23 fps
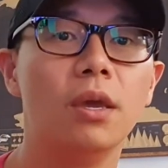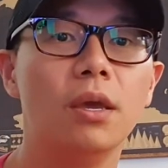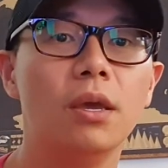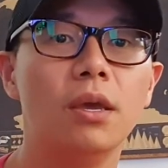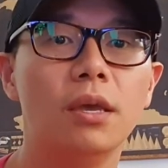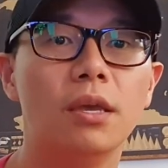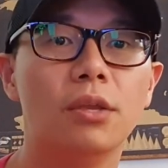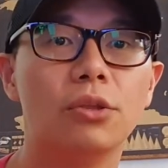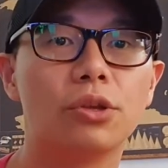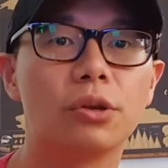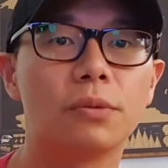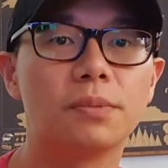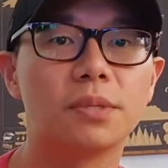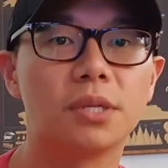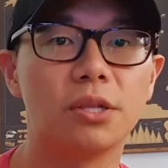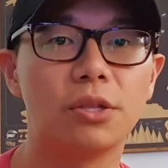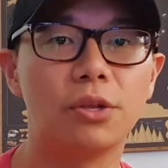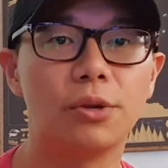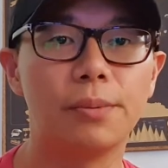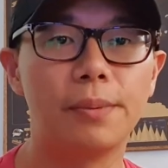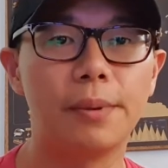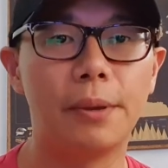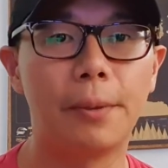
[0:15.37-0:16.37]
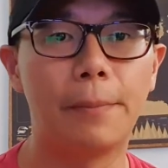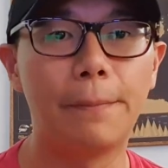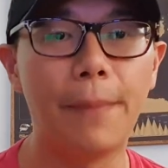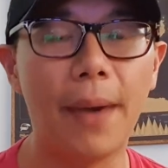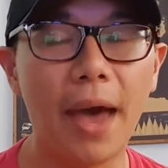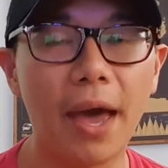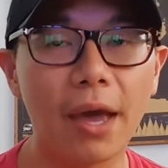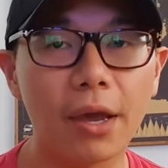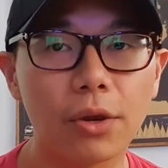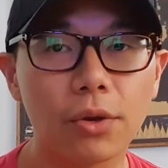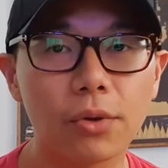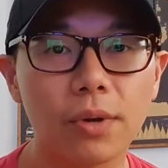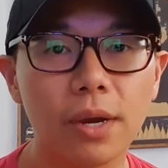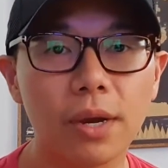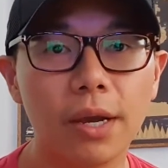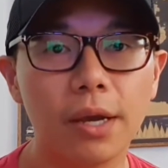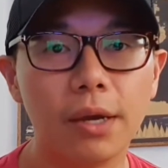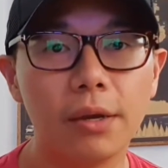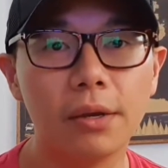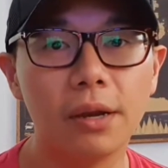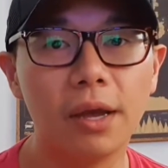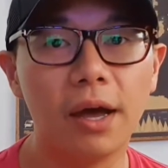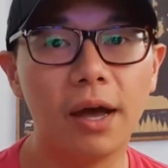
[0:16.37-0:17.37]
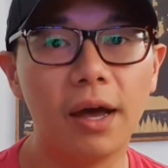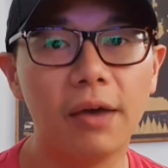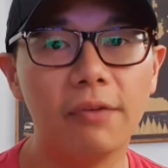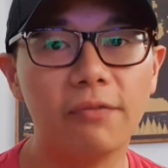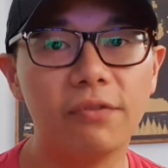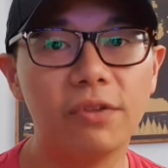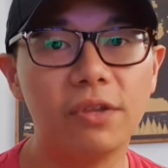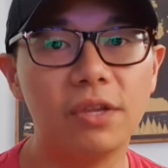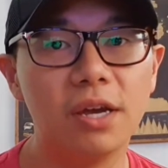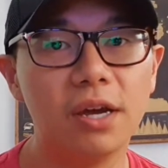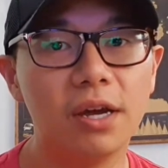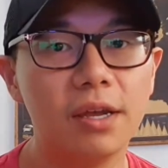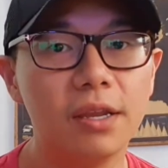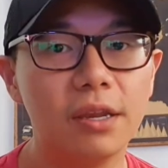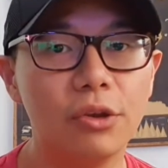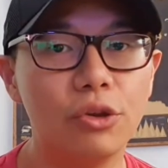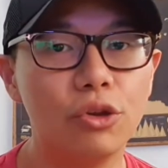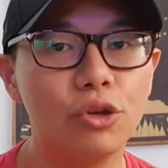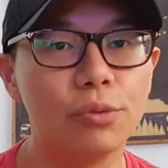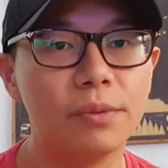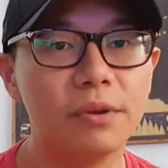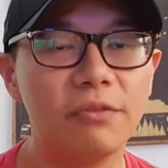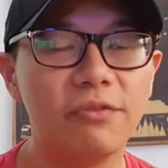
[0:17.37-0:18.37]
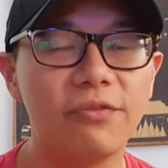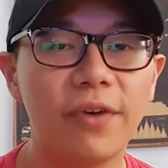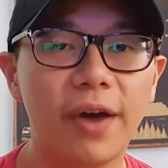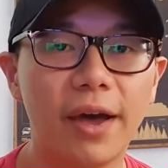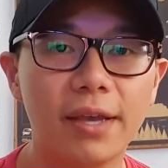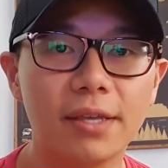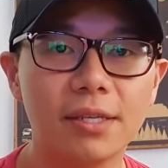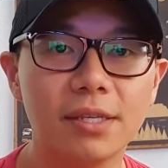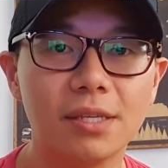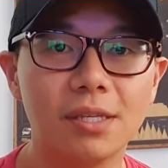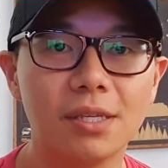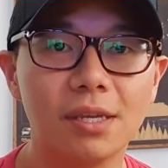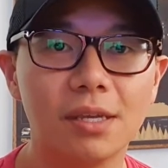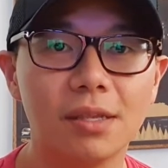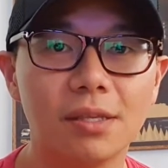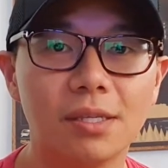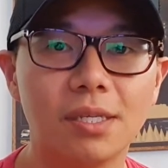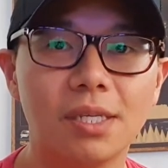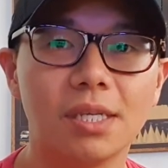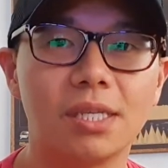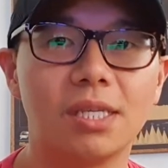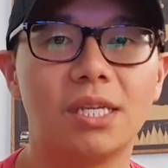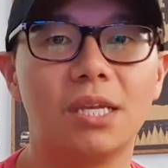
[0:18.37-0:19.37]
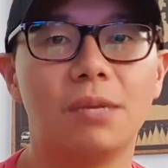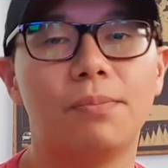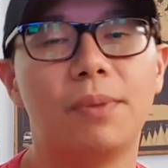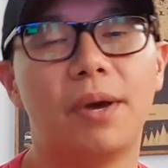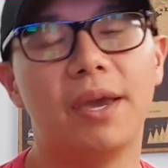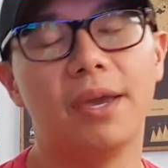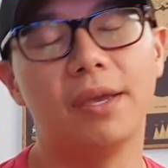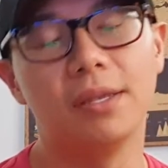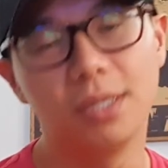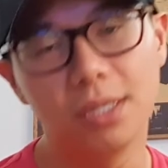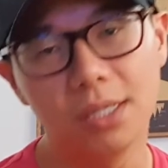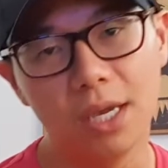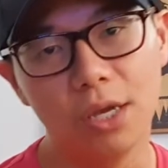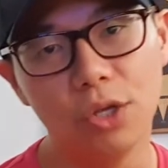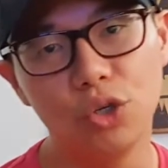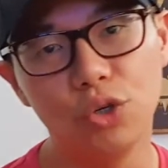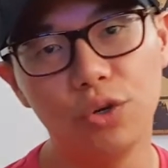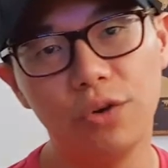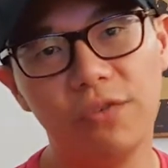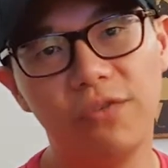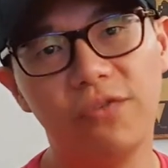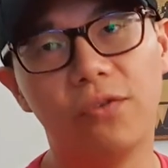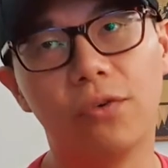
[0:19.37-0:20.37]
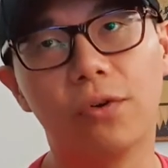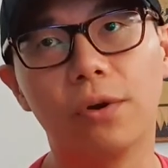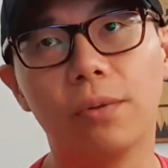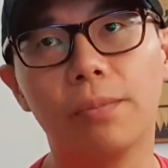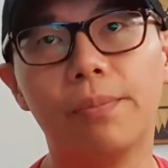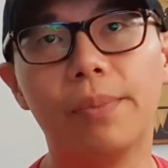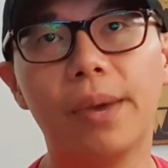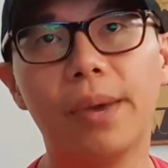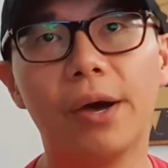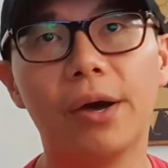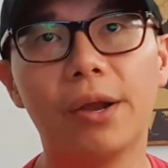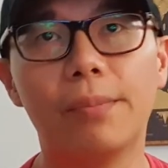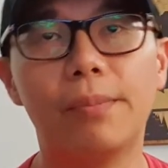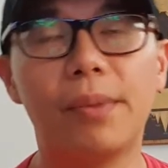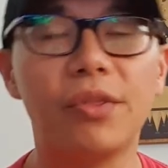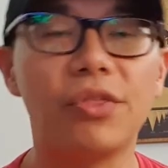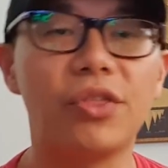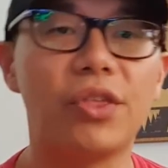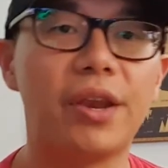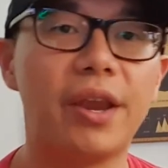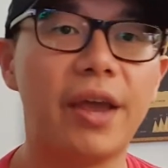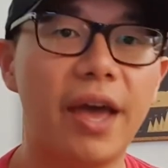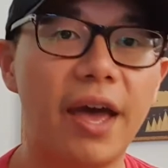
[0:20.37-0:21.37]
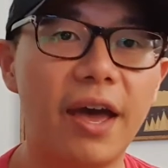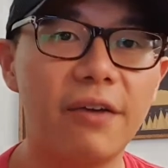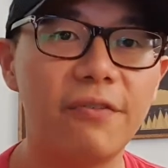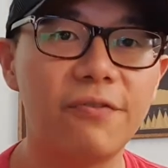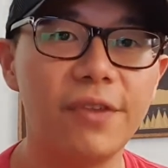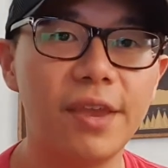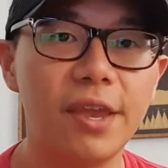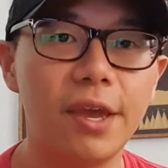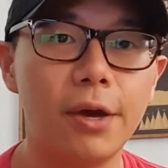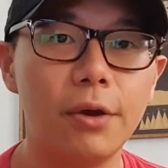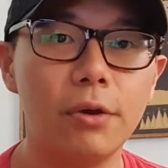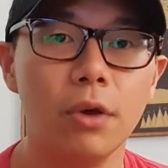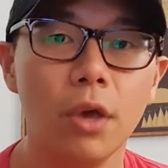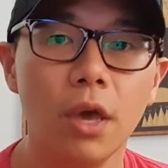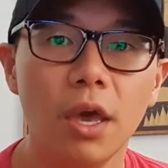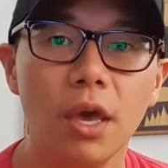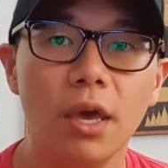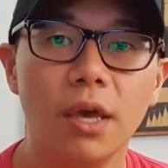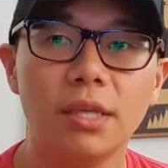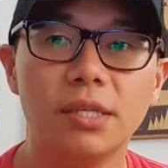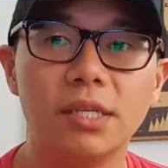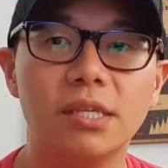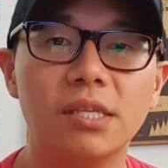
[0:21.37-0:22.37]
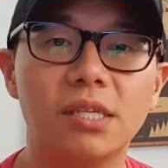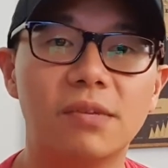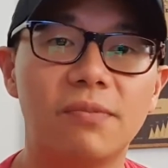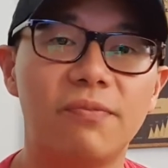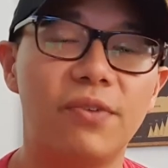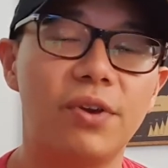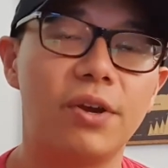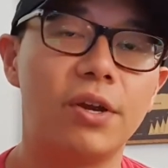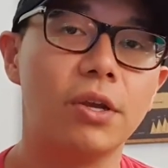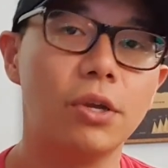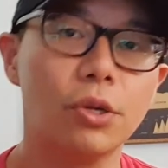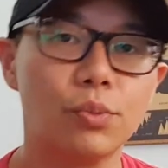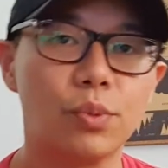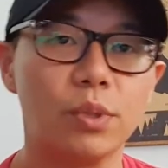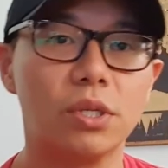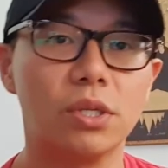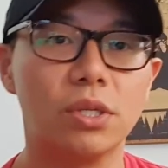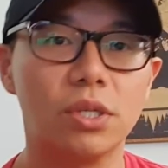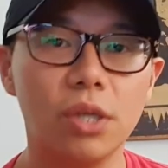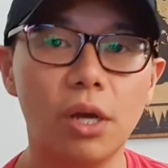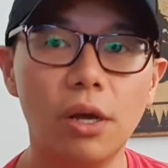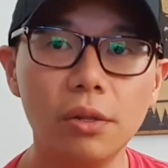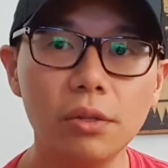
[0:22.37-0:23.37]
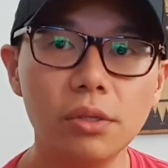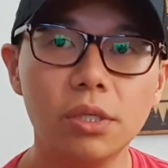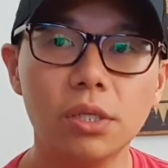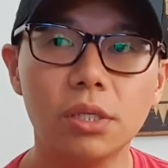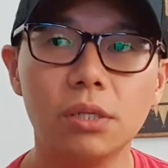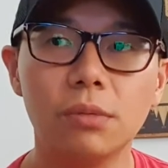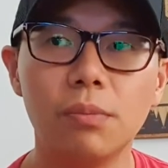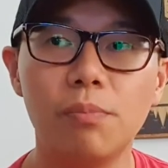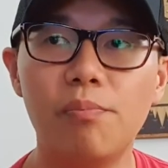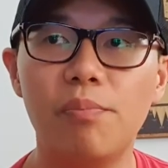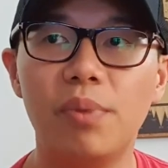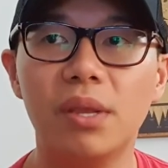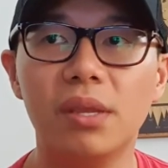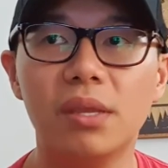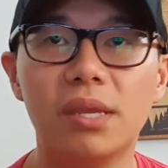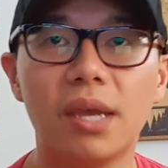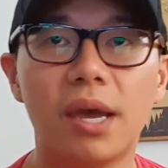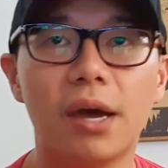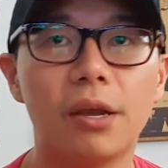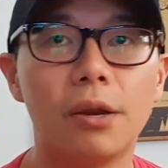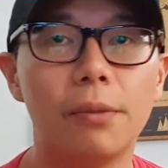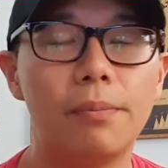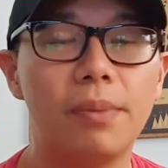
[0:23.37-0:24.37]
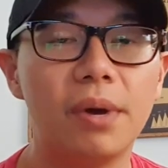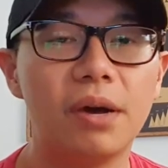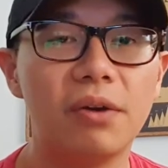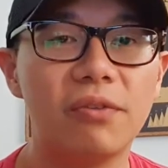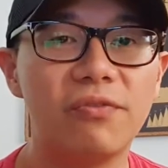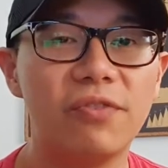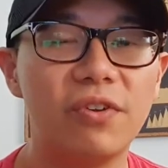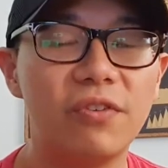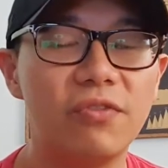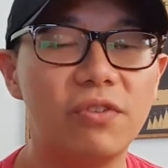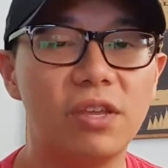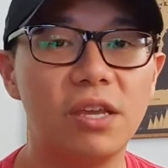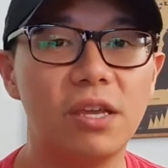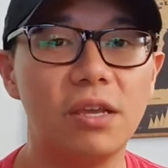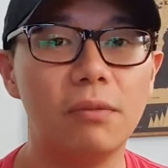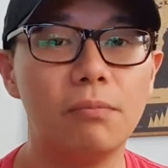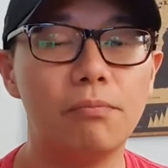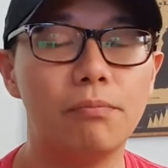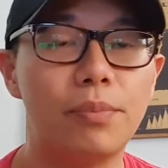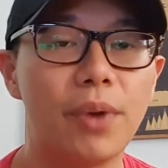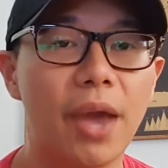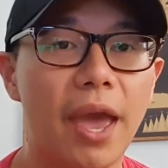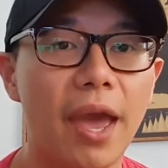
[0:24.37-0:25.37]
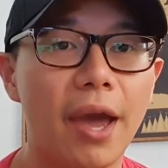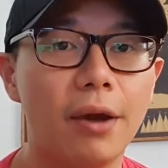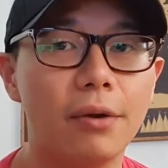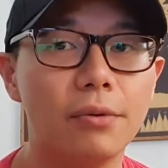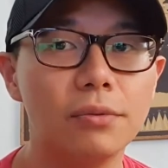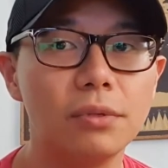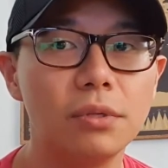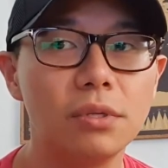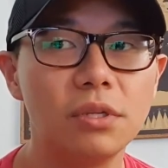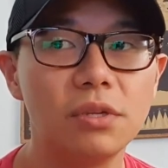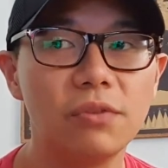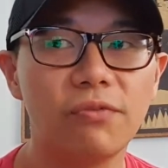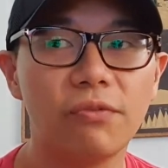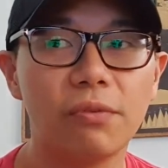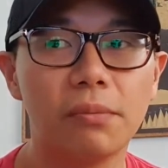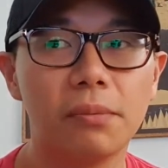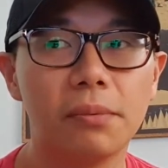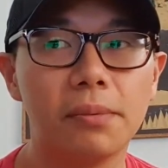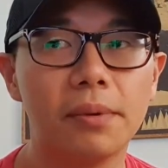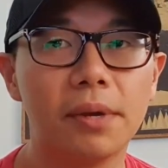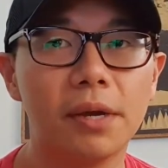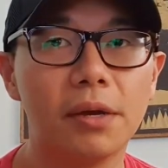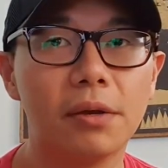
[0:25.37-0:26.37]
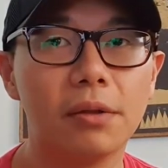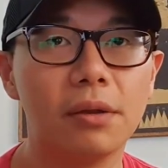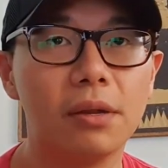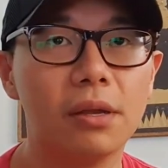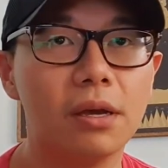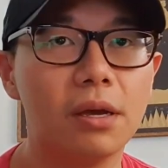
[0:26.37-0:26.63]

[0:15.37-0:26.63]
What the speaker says: In terms of a little bit of background, I've done intermittent fasting, the 16x8 schedule, for about a month and a half now. Seen some very good results. Been down about 15 pounds from about,